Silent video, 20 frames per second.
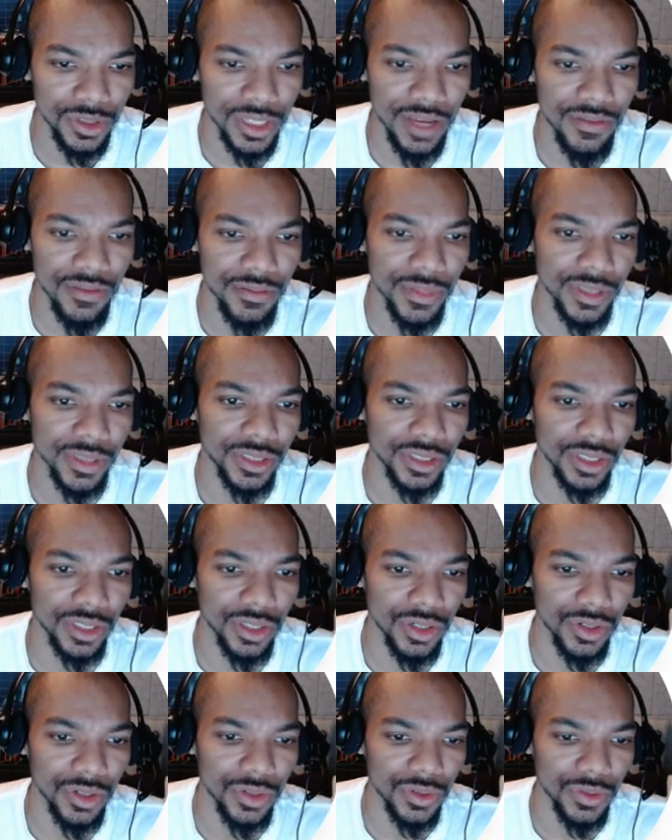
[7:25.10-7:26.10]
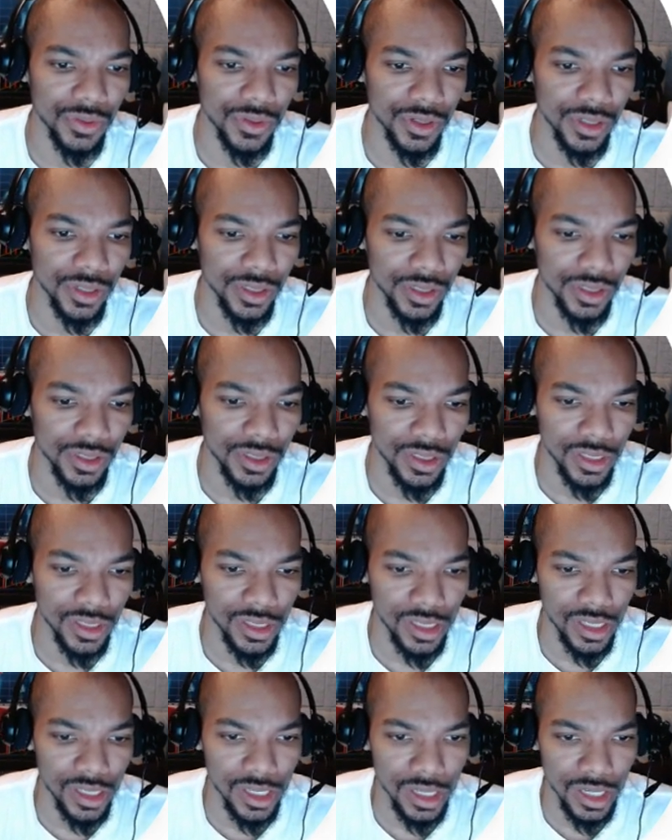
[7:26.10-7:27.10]
months ago,
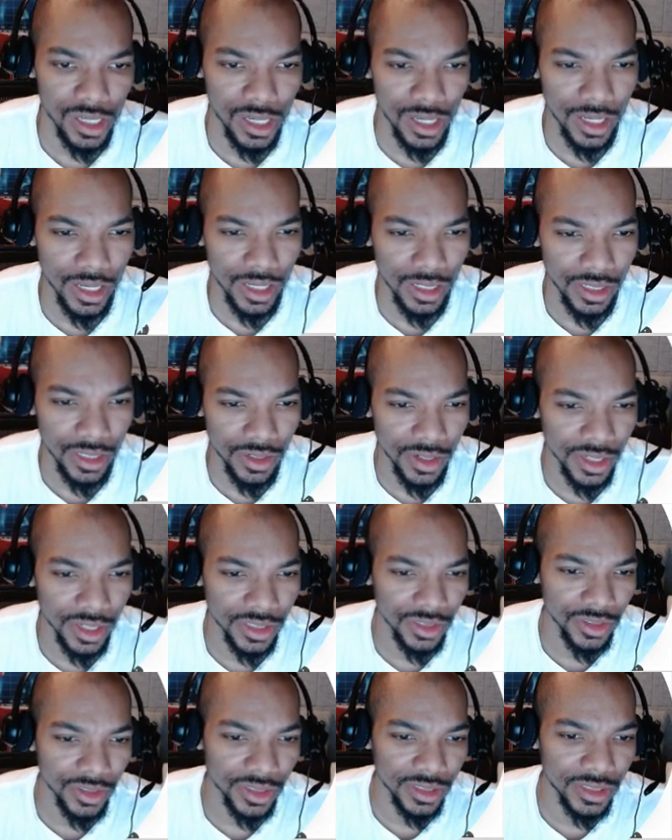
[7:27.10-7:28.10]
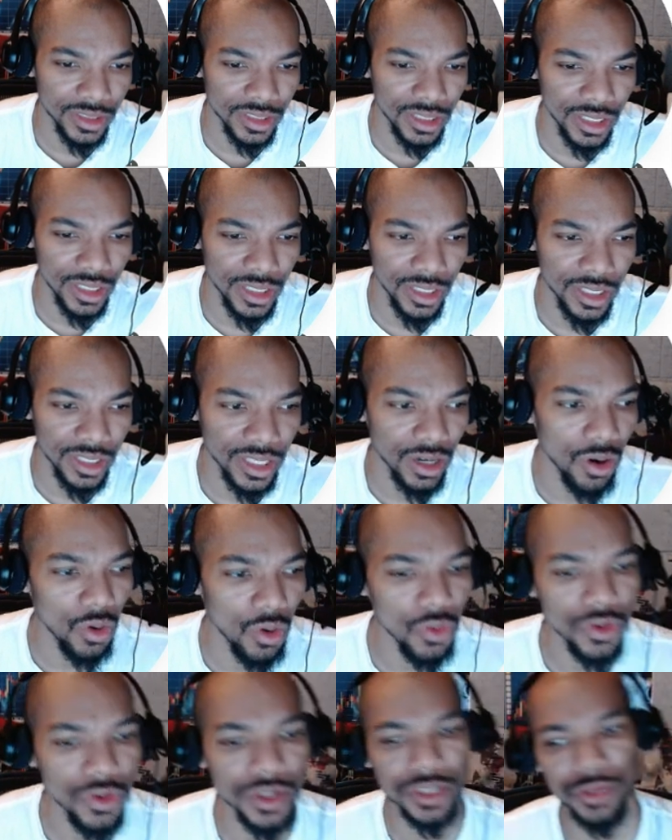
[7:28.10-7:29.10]
and as you can see, the
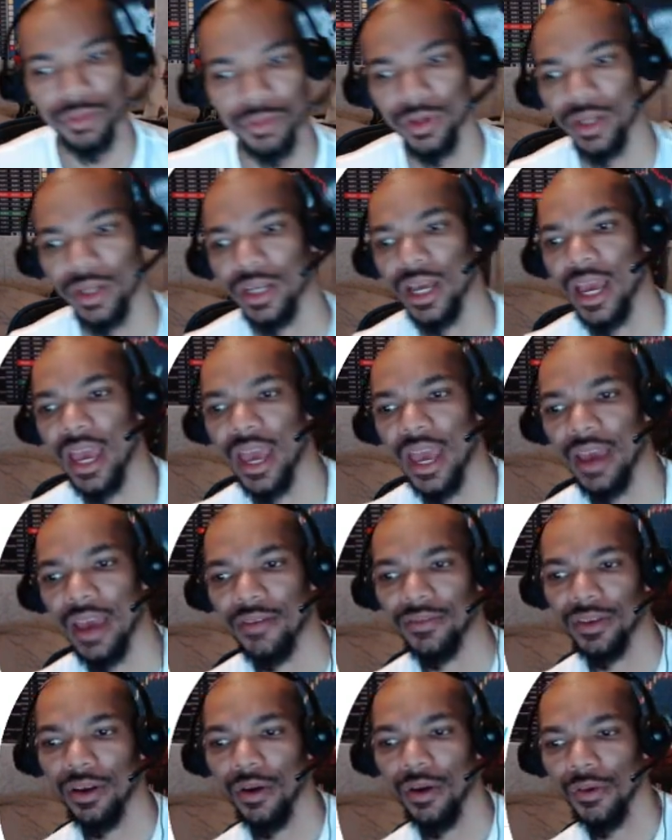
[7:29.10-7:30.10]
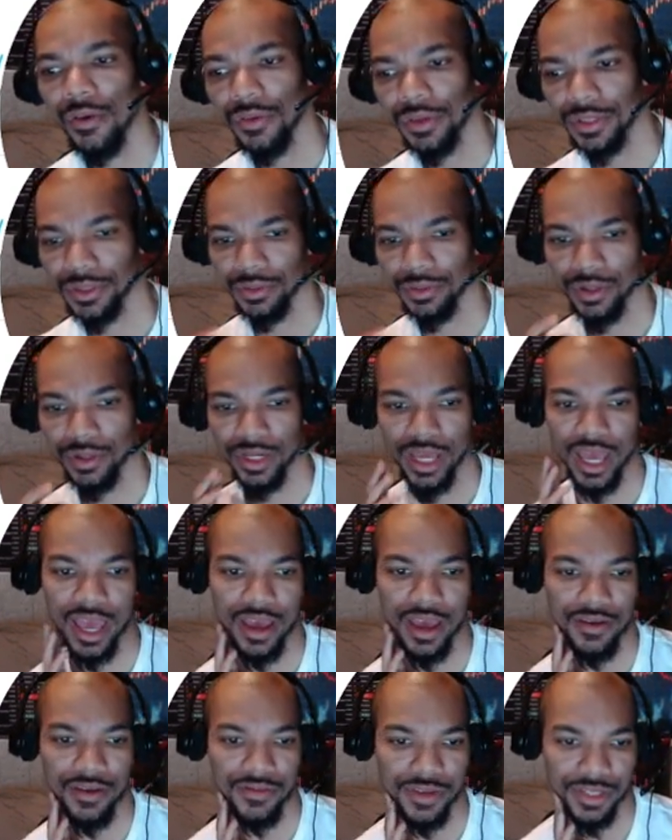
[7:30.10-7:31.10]
oldest one I have
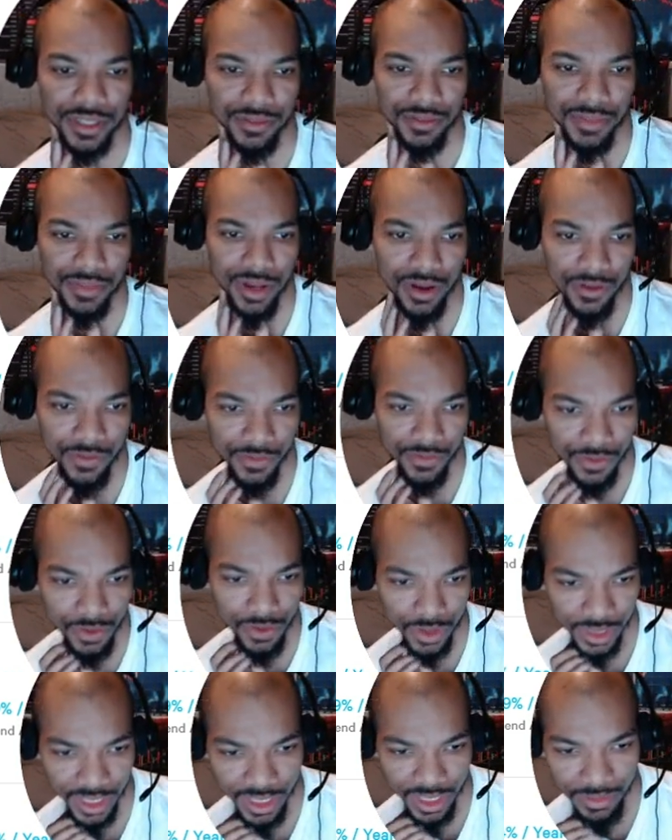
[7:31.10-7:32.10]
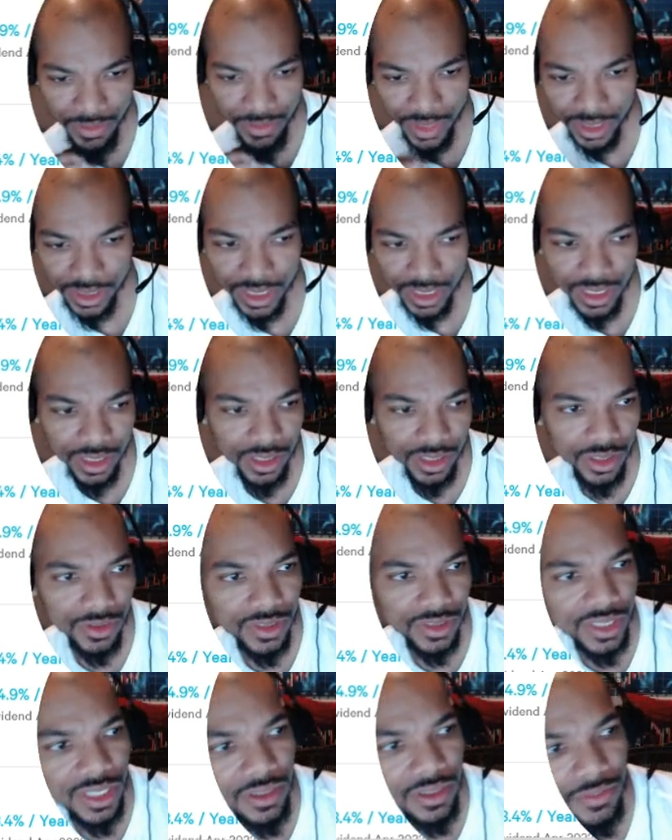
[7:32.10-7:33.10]
is about 14 months and 13